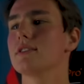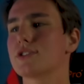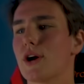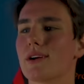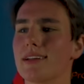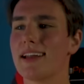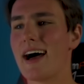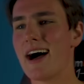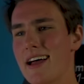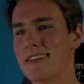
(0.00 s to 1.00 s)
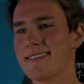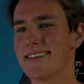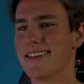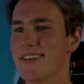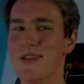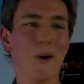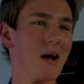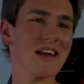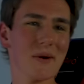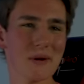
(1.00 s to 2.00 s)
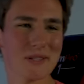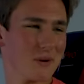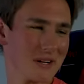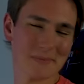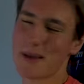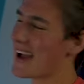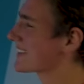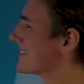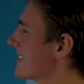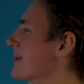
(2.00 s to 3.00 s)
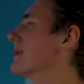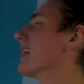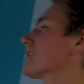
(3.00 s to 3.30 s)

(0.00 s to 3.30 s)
Turning it on. No idea what to expect, but